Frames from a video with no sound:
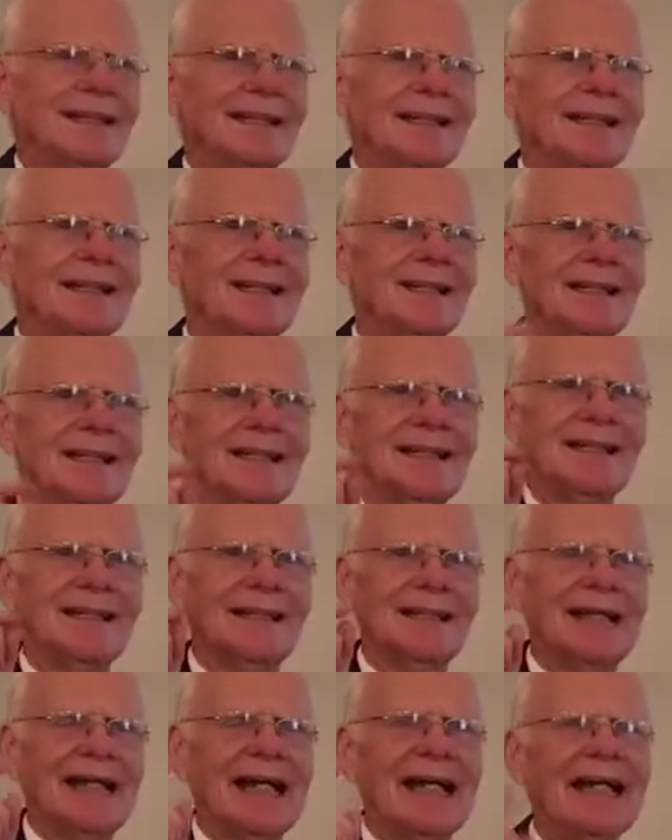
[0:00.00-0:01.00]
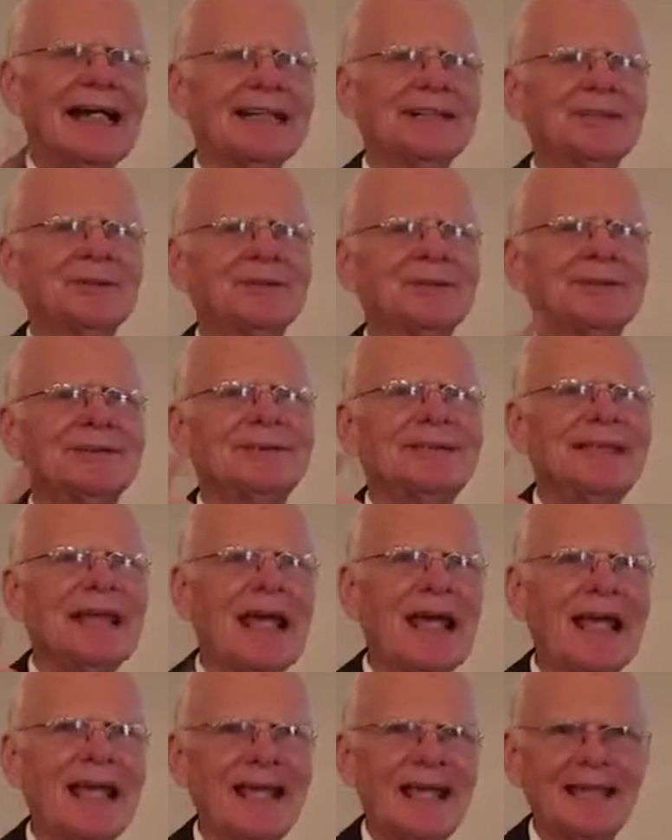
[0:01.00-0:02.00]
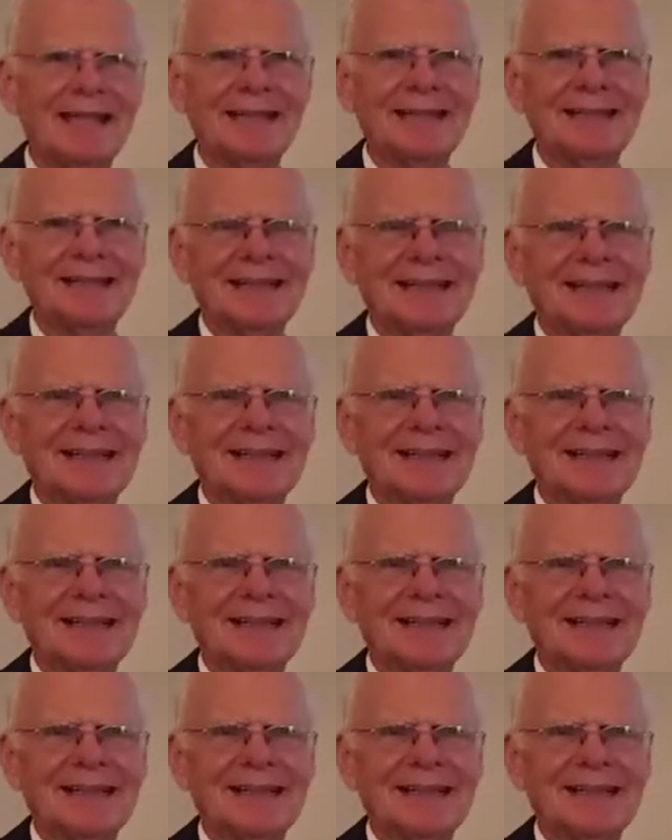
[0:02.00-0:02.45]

the actual day